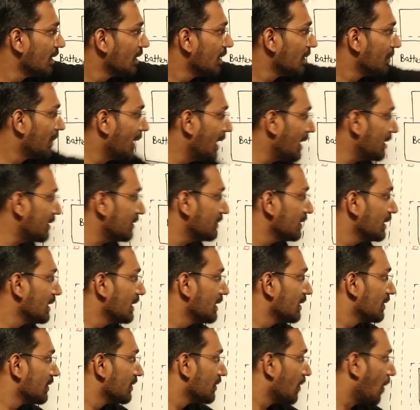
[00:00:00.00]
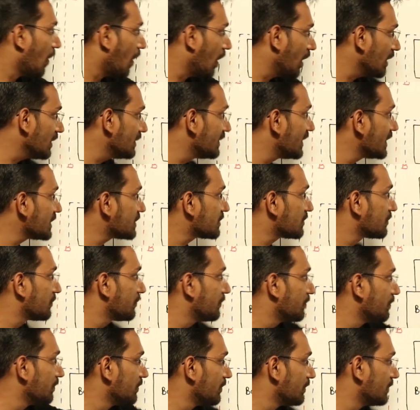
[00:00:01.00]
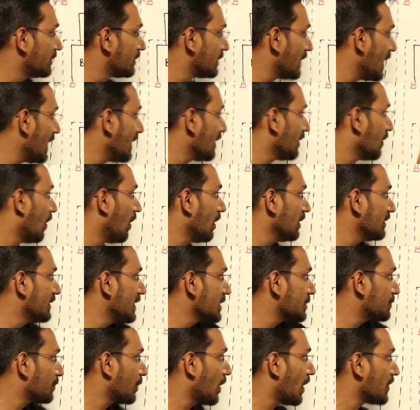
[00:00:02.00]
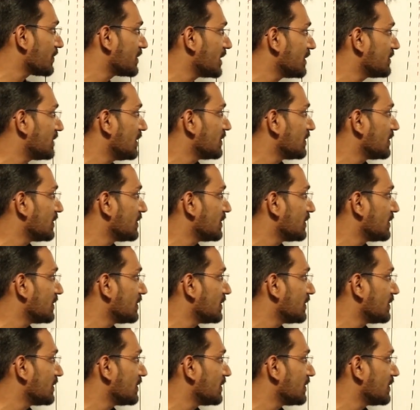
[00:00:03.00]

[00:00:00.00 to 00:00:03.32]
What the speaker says: But all this process